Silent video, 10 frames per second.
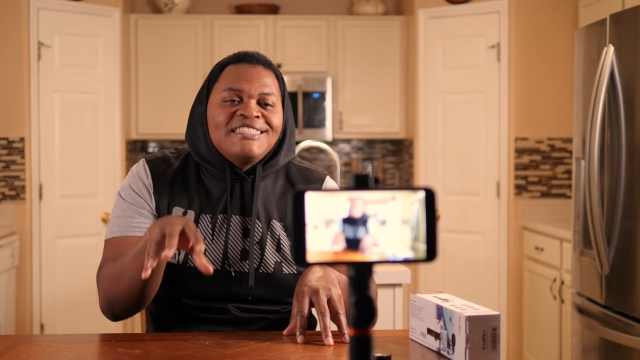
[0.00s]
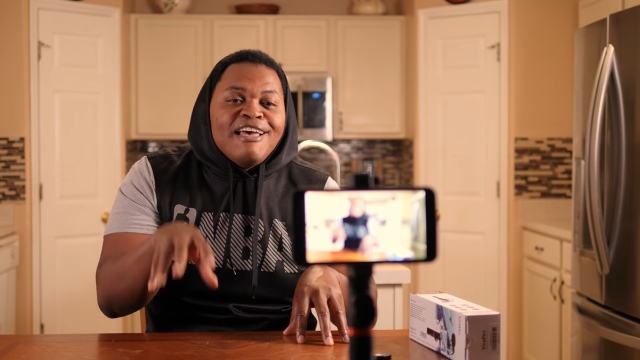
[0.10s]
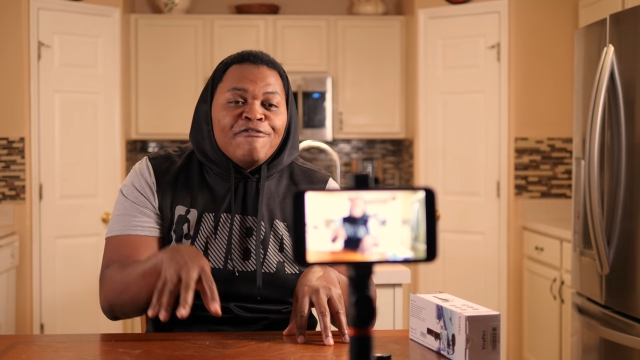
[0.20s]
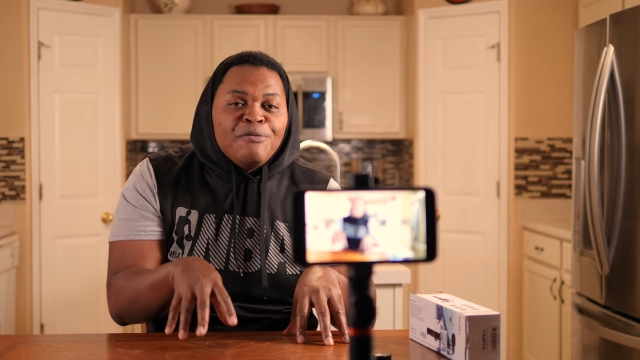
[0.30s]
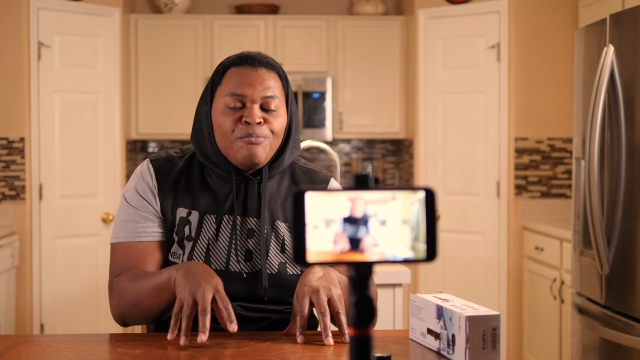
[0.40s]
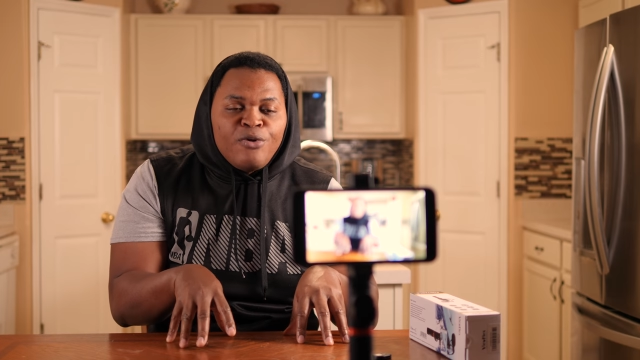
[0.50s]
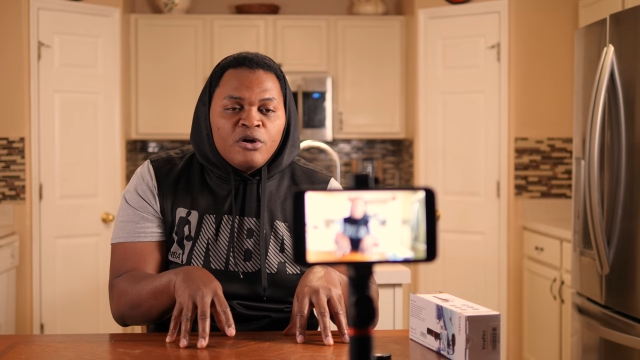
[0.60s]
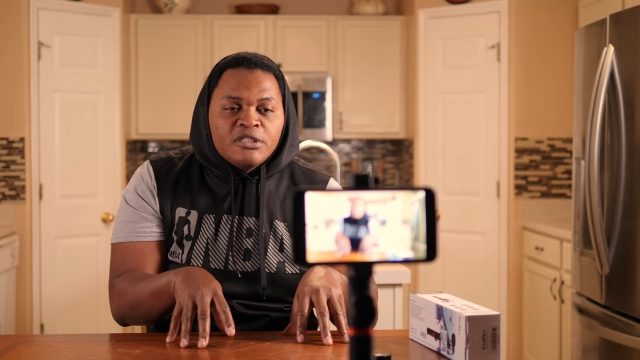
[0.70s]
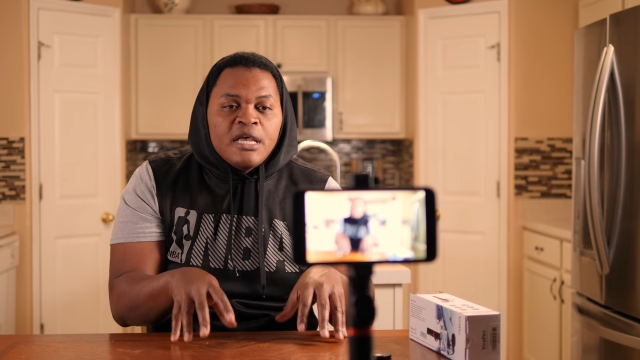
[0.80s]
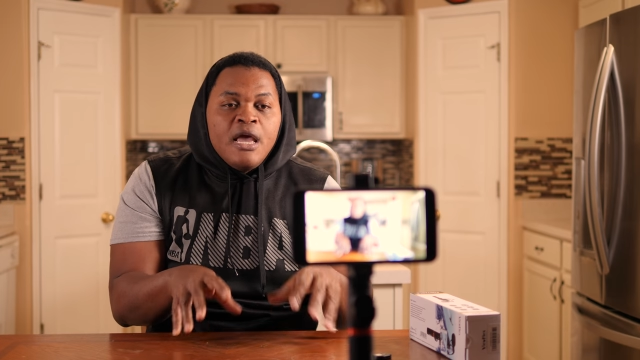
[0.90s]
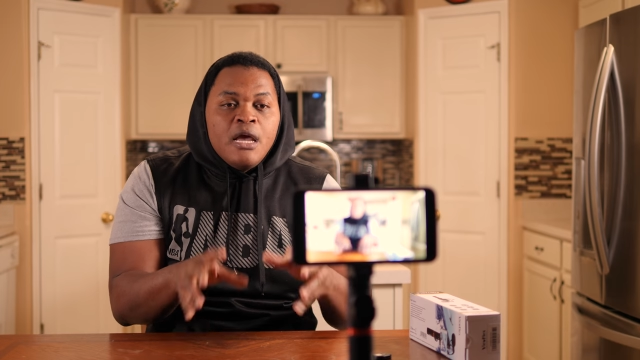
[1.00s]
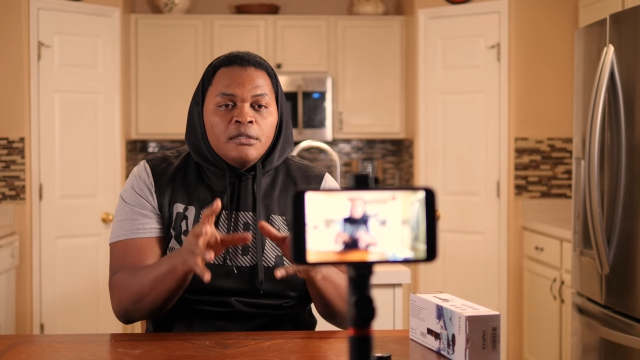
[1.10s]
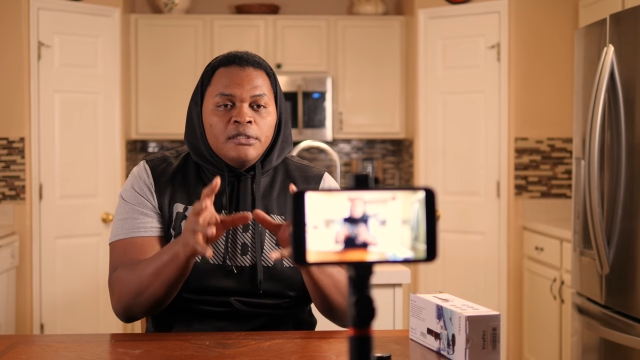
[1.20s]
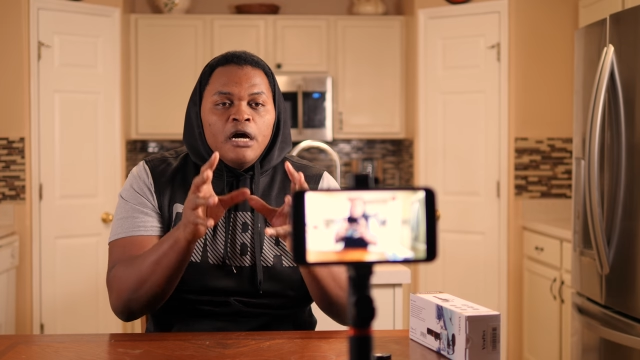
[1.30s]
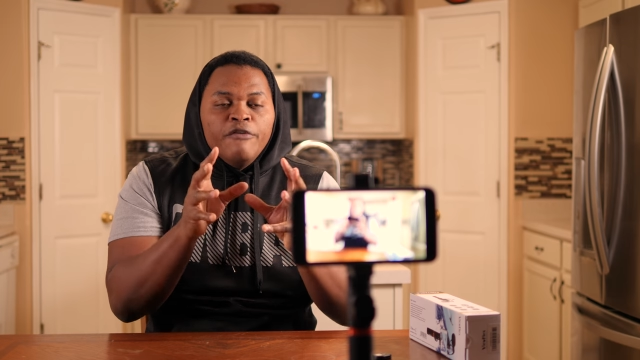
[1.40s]
7 Plus.
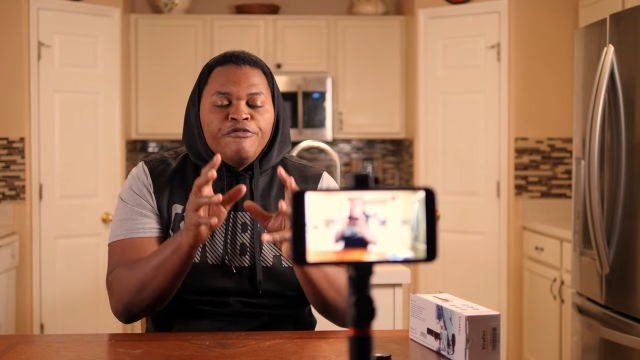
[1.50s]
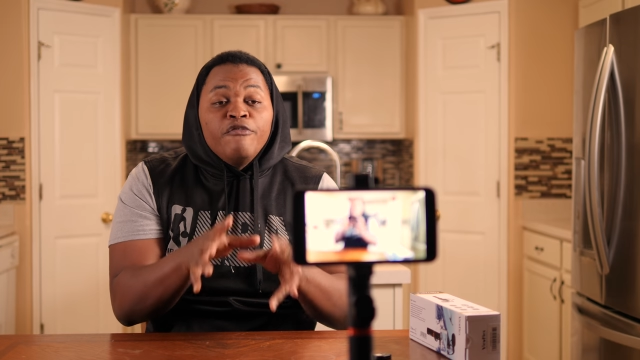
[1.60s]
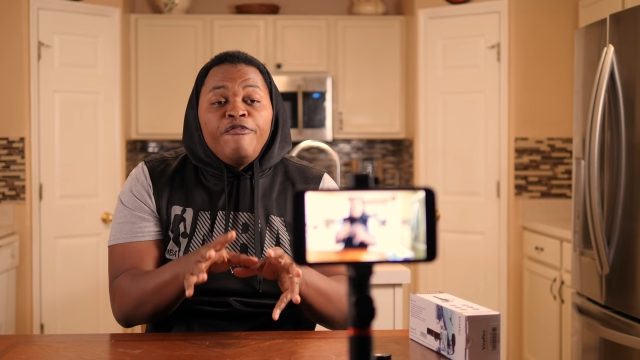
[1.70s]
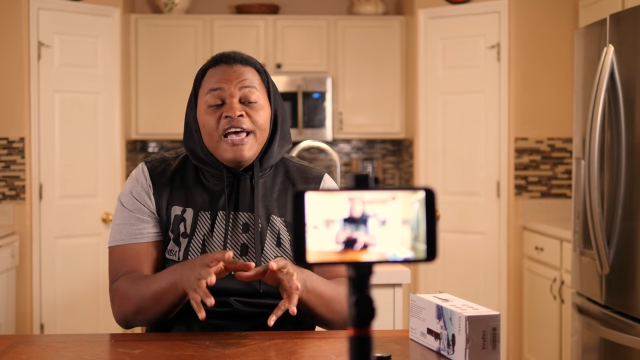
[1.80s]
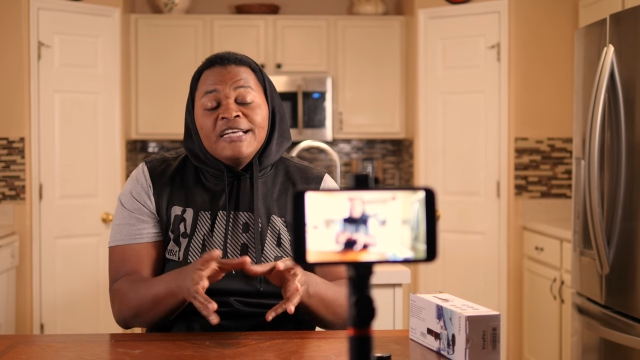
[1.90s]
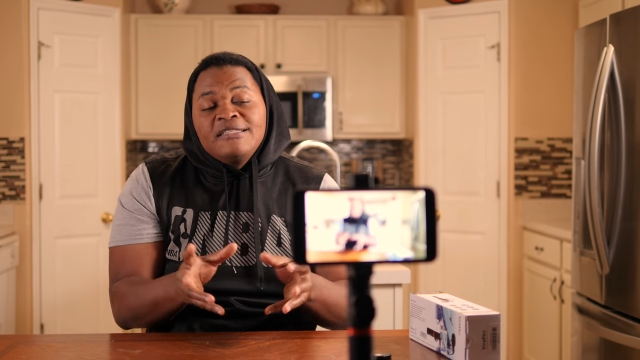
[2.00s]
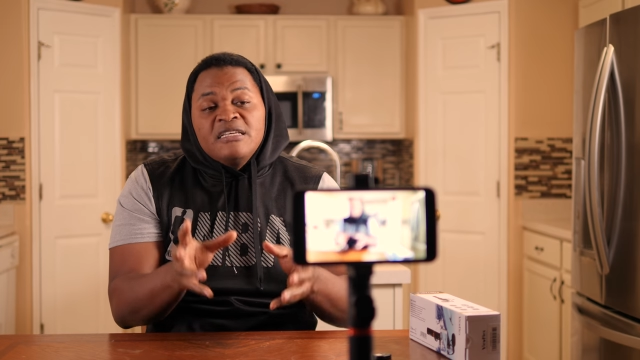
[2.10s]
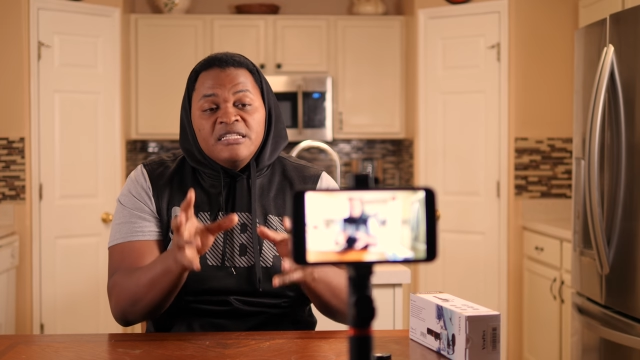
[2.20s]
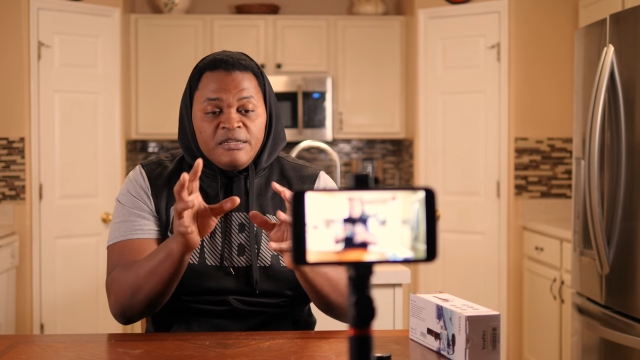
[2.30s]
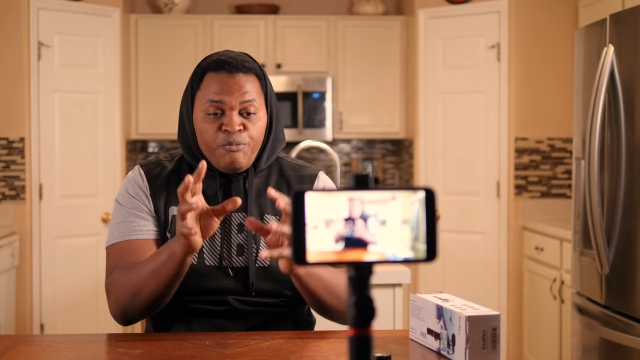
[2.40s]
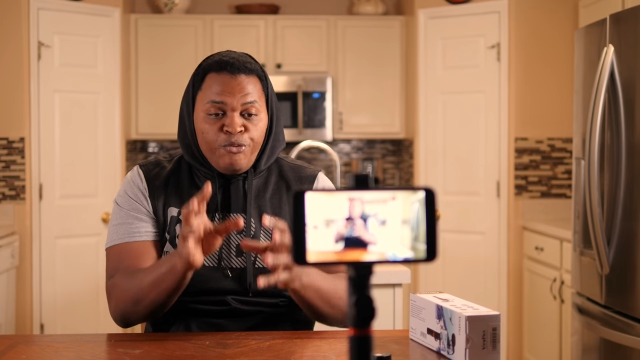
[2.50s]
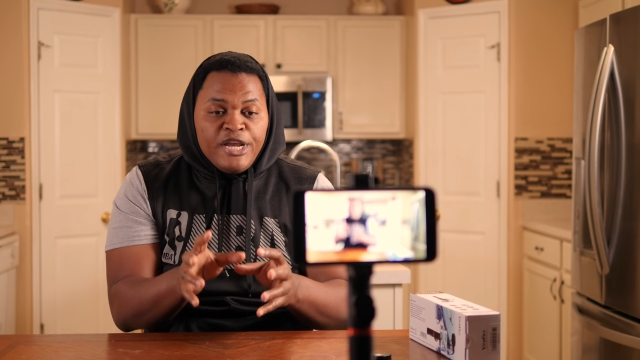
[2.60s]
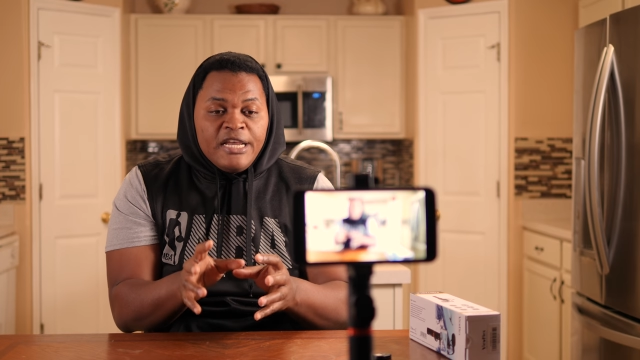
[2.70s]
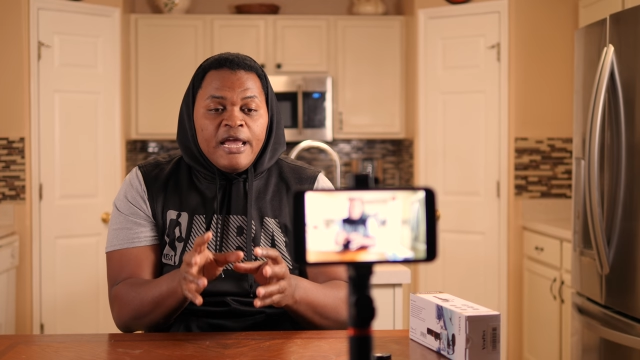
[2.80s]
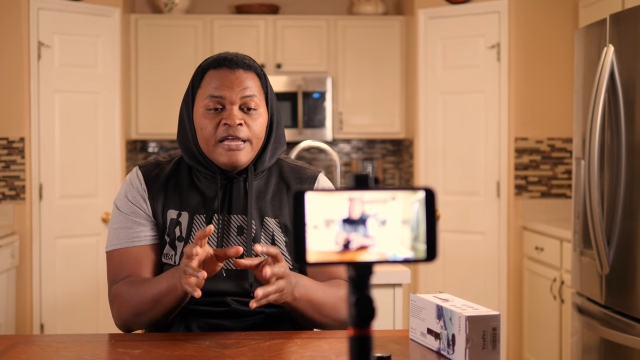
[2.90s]
The ViewFlex, it's a
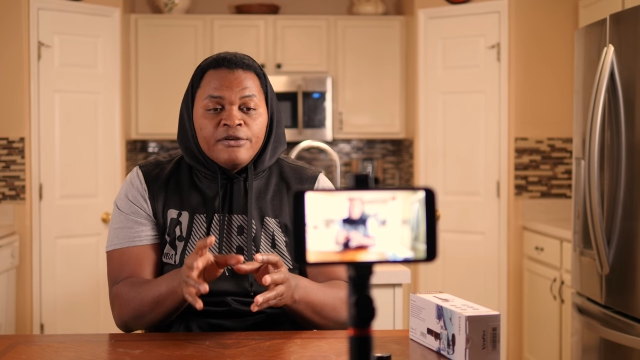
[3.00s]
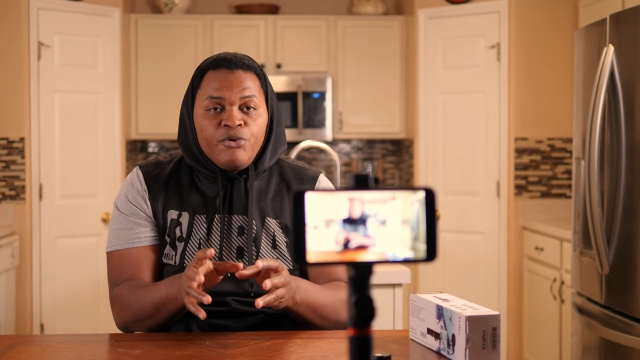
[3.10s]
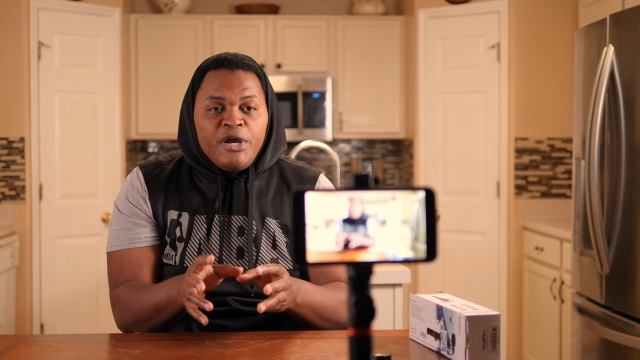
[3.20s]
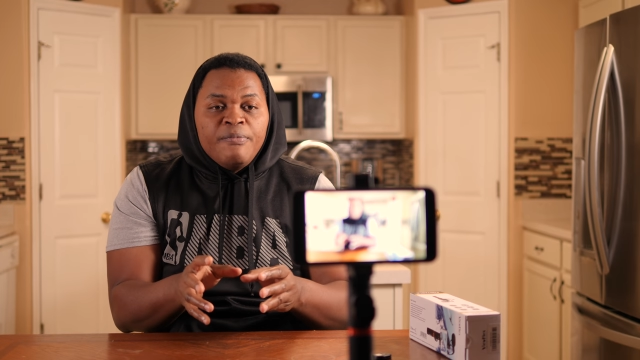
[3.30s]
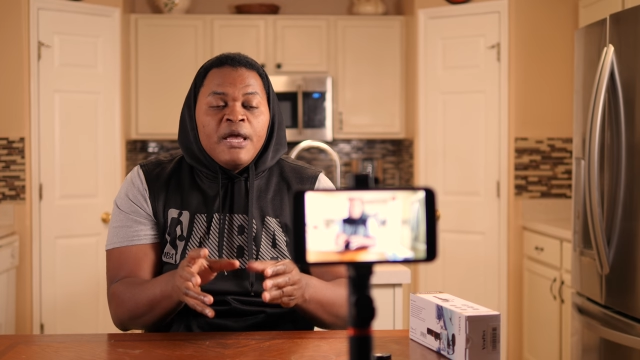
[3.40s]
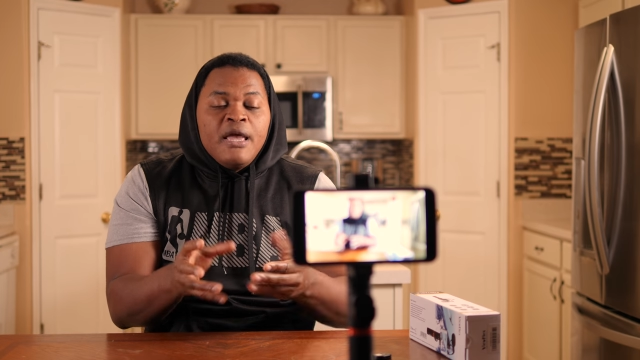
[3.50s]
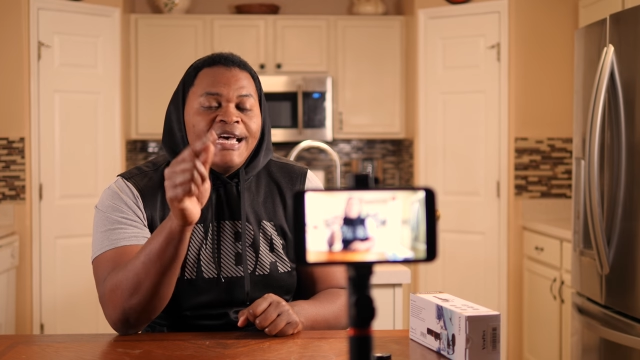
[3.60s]
pretty hand grip.